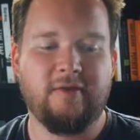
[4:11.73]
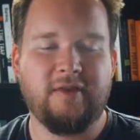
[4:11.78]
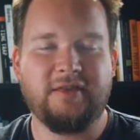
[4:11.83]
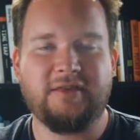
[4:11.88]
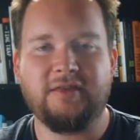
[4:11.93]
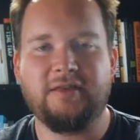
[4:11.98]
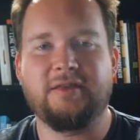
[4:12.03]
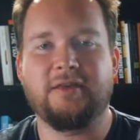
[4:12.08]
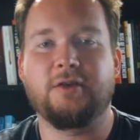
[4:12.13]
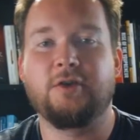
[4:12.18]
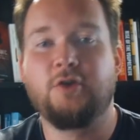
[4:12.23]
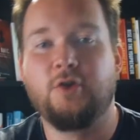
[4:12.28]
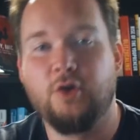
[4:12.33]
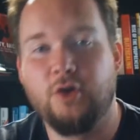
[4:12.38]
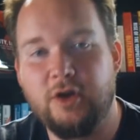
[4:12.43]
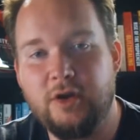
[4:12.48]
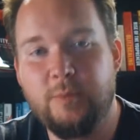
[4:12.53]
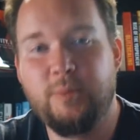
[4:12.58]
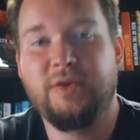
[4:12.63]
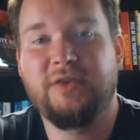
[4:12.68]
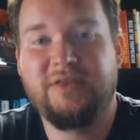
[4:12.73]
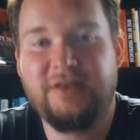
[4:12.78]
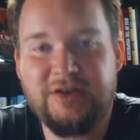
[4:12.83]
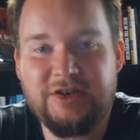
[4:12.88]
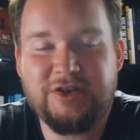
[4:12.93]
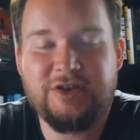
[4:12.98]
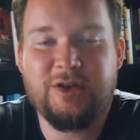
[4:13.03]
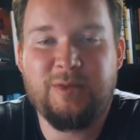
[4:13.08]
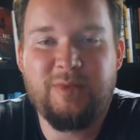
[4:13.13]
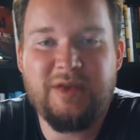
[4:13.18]
This is a good
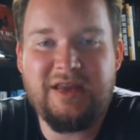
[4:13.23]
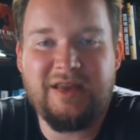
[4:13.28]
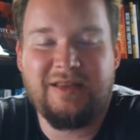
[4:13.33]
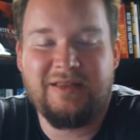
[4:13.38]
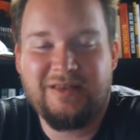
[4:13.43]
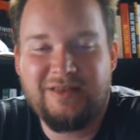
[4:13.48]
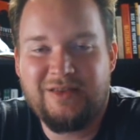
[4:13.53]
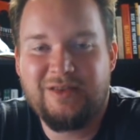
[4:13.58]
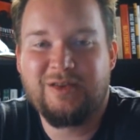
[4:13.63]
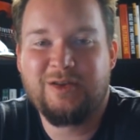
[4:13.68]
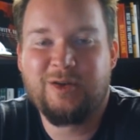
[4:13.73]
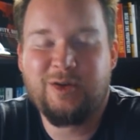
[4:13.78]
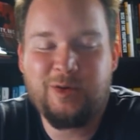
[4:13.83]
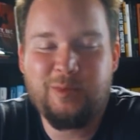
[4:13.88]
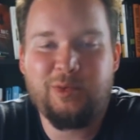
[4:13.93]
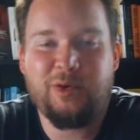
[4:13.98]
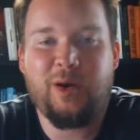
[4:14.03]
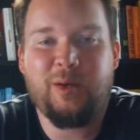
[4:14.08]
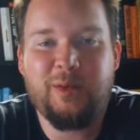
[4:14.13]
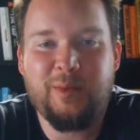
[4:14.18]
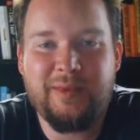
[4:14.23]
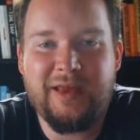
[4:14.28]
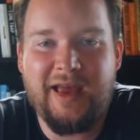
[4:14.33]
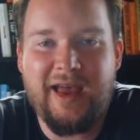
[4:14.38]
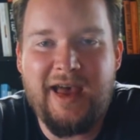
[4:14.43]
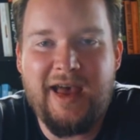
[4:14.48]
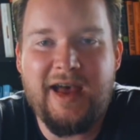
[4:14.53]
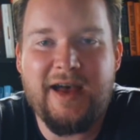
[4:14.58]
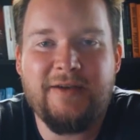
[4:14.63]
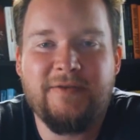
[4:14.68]
position to be in. This is a good problem to
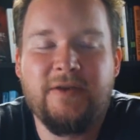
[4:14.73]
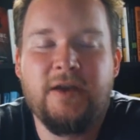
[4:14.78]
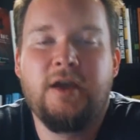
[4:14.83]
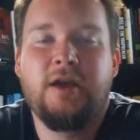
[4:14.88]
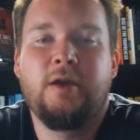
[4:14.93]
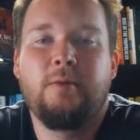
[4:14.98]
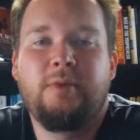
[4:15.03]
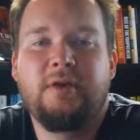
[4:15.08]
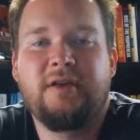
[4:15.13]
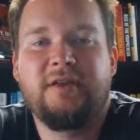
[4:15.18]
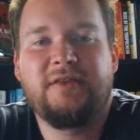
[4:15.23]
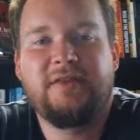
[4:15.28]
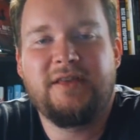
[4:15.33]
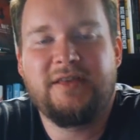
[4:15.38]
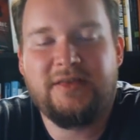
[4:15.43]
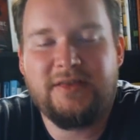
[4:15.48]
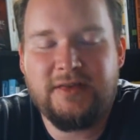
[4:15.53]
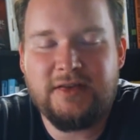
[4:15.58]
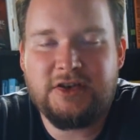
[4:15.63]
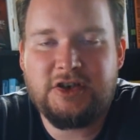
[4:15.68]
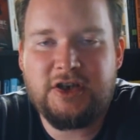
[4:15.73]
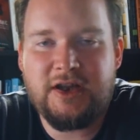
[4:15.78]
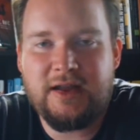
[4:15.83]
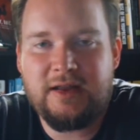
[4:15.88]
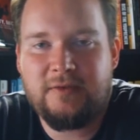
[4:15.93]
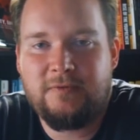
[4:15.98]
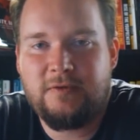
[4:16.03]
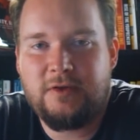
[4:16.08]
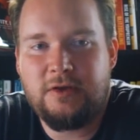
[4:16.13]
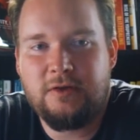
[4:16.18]
have, because this is a
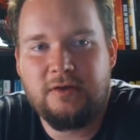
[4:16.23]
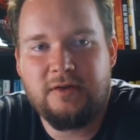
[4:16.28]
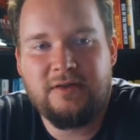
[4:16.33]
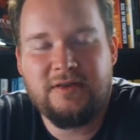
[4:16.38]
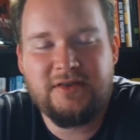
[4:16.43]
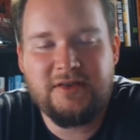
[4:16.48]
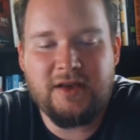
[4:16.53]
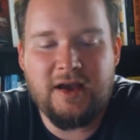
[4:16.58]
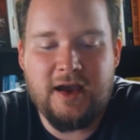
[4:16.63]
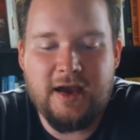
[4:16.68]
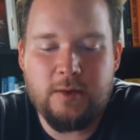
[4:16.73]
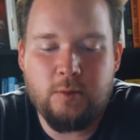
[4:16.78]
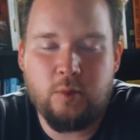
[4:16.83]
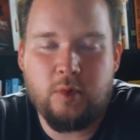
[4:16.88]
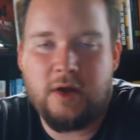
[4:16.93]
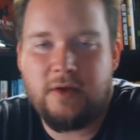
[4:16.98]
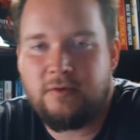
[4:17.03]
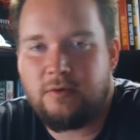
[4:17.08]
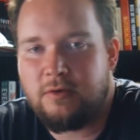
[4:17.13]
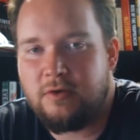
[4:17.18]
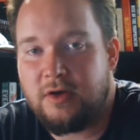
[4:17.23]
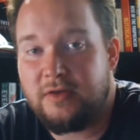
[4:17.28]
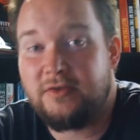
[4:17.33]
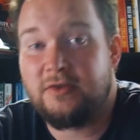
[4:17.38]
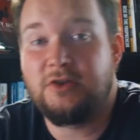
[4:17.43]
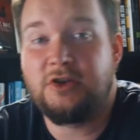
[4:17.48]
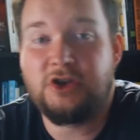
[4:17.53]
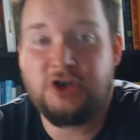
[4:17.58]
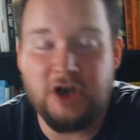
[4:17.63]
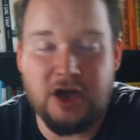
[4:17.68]
chance for you to decide whether or not
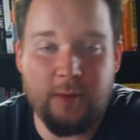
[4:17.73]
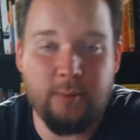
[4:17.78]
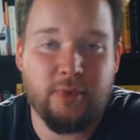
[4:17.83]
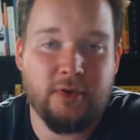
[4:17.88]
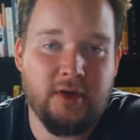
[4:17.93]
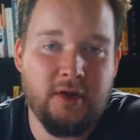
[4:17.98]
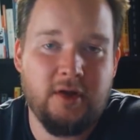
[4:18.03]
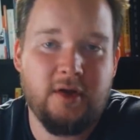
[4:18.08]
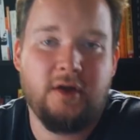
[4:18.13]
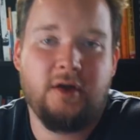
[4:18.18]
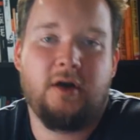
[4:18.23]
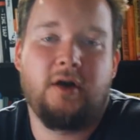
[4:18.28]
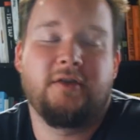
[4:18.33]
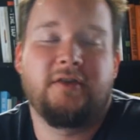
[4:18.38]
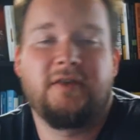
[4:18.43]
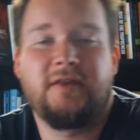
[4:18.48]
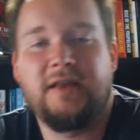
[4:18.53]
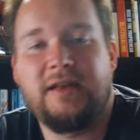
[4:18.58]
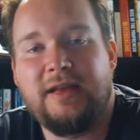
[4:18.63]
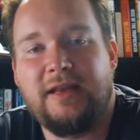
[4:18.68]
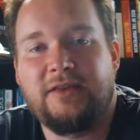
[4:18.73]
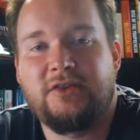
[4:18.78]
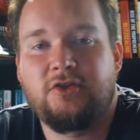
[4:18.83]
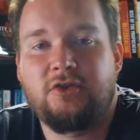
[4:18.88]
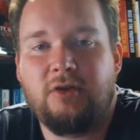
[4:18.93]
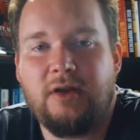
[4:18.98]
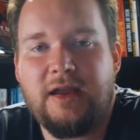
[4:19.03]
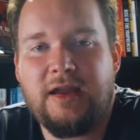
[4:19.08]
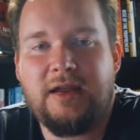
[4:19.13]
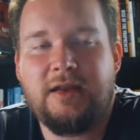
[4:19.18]
to jump onto the next
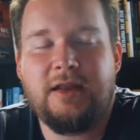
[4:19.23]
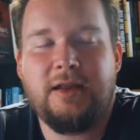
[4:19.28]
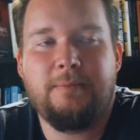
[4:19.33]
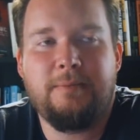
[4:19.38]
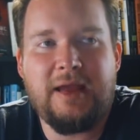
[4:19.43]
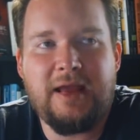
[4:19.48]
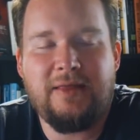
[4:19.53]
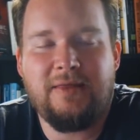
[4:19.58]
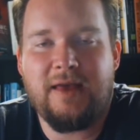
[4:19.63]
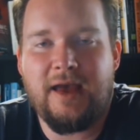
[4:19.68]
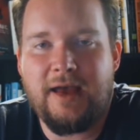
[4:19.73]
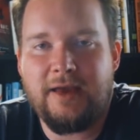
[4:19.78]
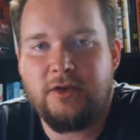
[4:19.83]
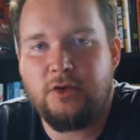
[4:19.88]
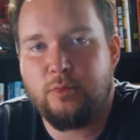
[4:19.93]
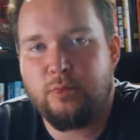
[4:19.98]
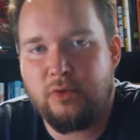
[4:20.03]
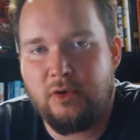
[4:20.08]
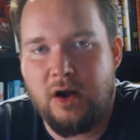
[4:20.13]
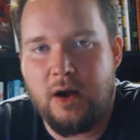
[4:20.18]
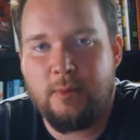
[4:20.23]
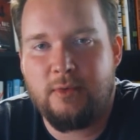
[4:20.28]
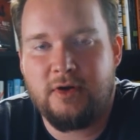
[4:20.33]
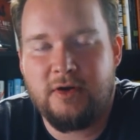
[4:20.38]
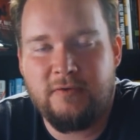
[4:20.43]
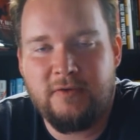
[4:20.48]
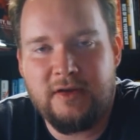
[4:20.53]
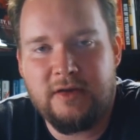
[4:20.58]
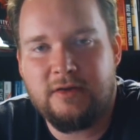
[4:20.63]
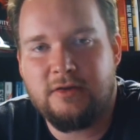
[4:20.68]
train and make that your
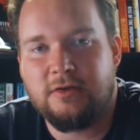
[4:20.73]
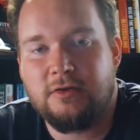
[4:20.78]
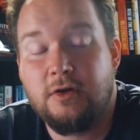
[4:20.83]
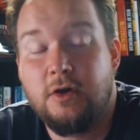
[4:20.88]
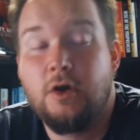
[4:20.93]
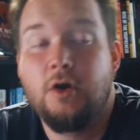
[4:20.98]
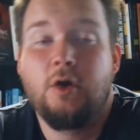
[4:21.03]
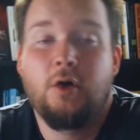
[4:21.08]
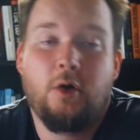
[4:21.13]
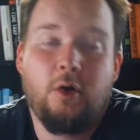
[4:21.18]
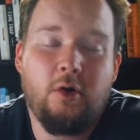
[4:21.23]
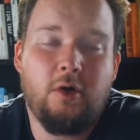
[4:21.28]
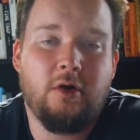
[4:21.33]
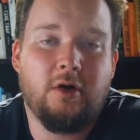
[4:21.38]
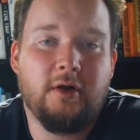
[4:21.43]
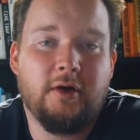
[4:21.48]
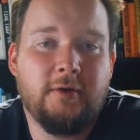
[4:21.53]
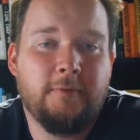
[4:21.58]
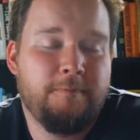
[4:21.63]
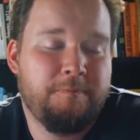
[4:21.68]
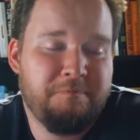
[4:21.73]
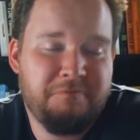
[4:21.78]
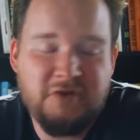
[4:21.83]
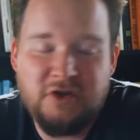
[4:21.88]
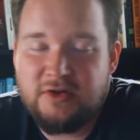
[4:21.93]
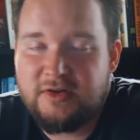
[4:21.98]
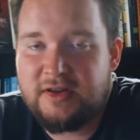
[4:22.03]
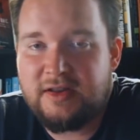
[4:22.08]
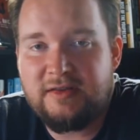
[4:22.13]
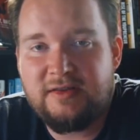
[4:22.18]
primary vehicle. Or
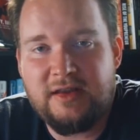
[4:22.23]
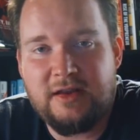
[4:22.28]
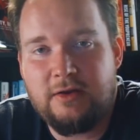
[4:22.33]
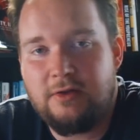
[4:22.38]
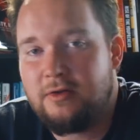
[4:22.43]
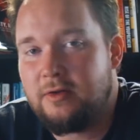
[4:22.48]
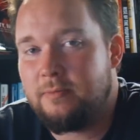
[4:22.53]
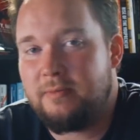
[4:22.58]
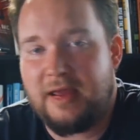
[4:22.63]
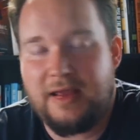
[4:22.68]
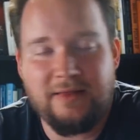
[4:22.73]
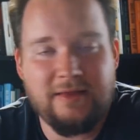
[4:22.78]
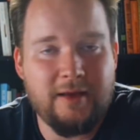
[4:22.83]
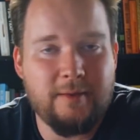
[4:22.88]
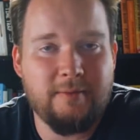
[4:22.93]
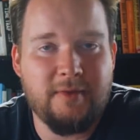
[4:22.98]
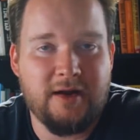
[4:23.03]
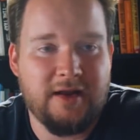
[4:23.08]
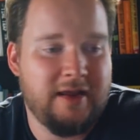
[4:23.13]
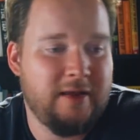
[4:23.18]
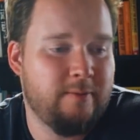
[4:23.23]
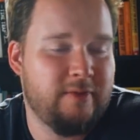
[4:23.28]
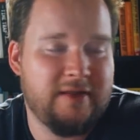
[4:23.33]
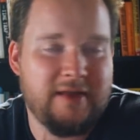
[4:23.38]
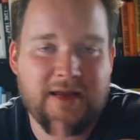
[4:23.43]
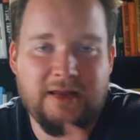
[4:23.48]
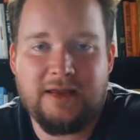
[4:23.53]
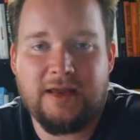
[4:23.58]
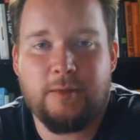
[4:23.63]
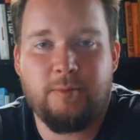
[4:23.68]
you just continue to make that money, but
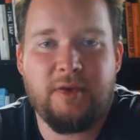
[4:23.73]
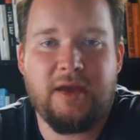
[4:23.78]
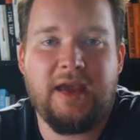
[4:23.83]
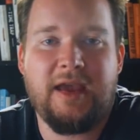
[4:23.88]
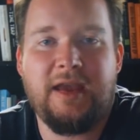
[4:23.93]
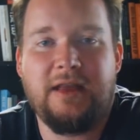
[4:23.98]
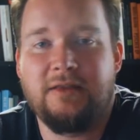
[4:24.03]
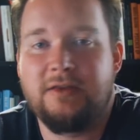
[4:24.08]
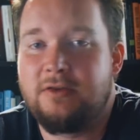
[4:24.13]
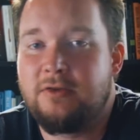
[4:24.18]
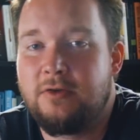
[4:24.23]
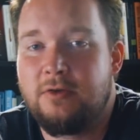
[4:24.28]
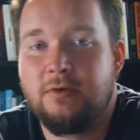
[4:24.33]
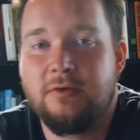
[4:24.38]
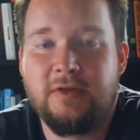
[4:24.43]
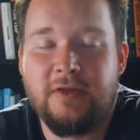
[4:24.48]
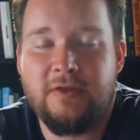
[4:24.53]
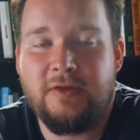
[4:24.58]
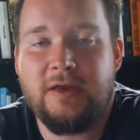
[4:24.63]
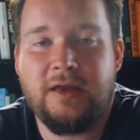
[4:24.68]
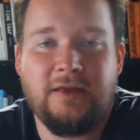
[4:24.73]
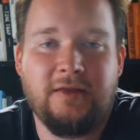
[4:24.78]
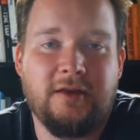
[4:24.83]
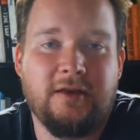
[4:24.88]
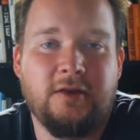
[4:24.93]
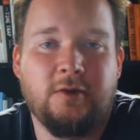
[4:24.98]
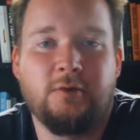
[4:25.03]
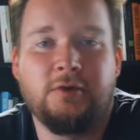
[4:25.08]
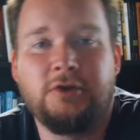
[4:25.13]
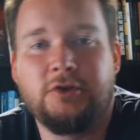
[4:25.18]
then get paid to do the thing
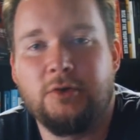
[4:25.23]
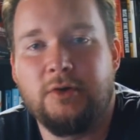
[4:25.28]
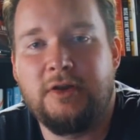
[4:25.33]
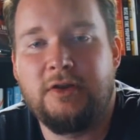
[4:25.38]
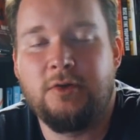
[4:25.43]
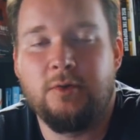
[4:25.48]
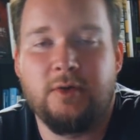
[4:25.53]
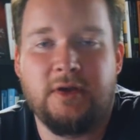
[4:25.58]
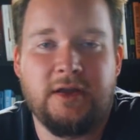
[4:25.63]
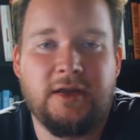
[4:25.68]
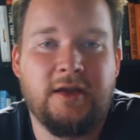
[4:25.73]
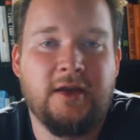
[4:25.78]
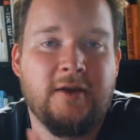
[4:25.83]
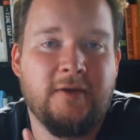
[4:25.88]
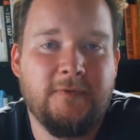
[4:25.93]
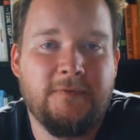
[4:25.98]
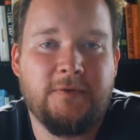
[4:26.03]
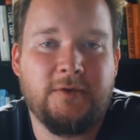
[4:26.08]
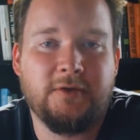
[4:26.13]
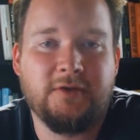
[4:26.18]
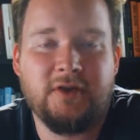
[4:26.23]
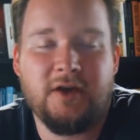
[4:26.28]
that you enjoy doing full